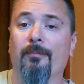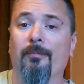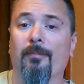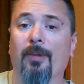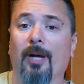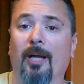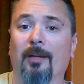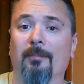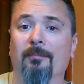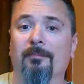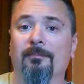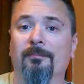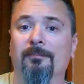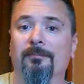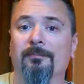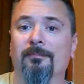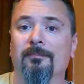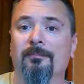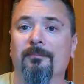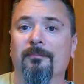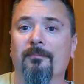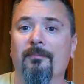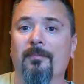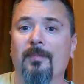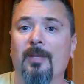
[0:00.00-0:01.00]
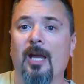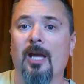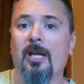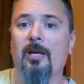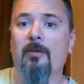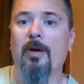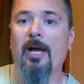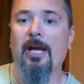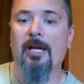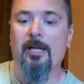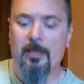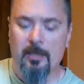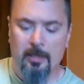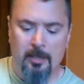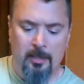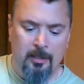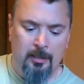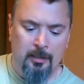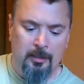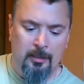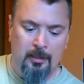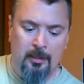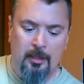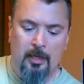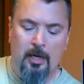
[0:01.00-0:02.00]
But anyway,
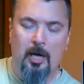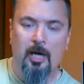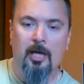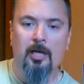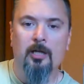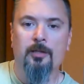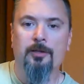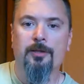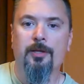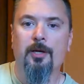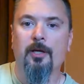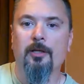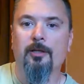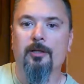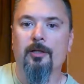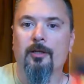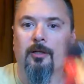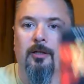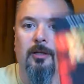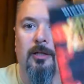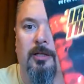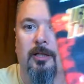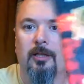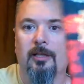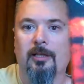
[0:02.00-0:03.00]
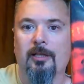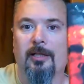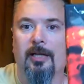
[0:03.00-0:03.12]
Iron Thunder,